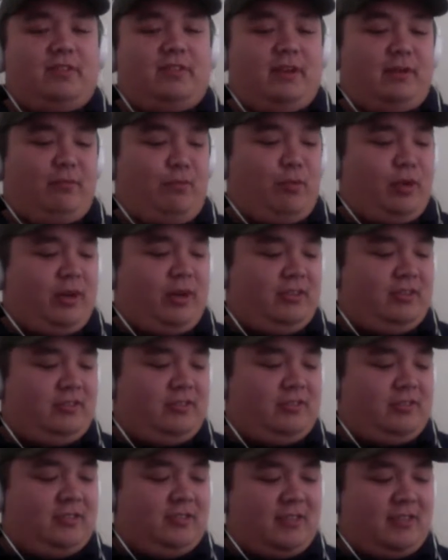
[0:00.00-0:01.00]
and I wanted
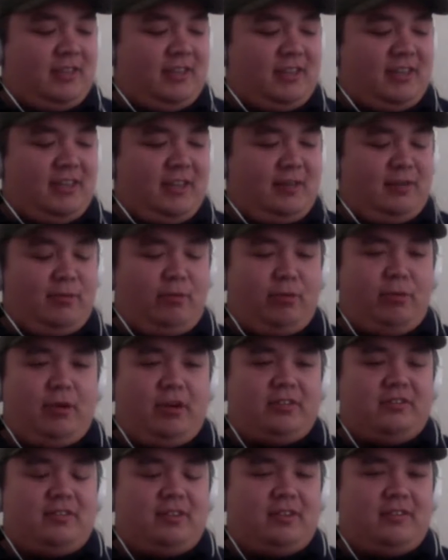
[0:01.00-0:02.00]
to kind of get your
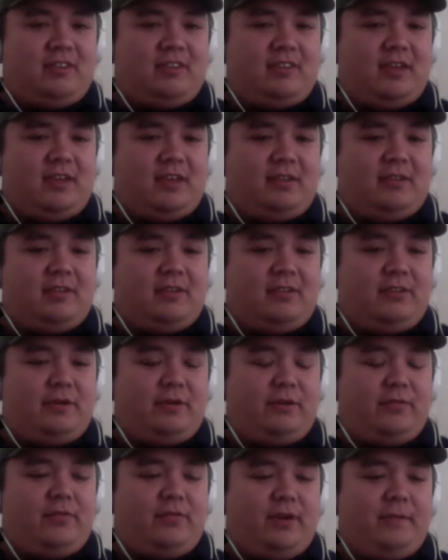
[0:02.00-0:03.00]
thoughts on this again to
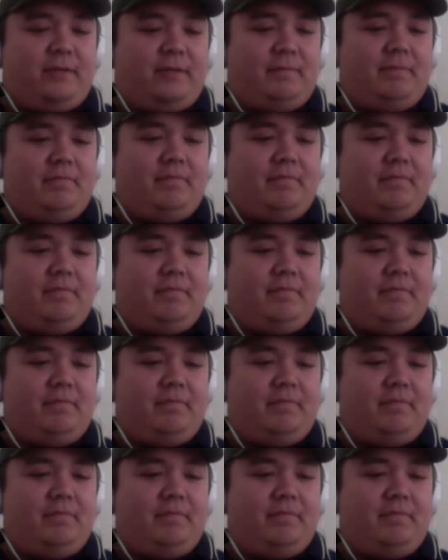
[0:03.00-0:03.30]
clarify.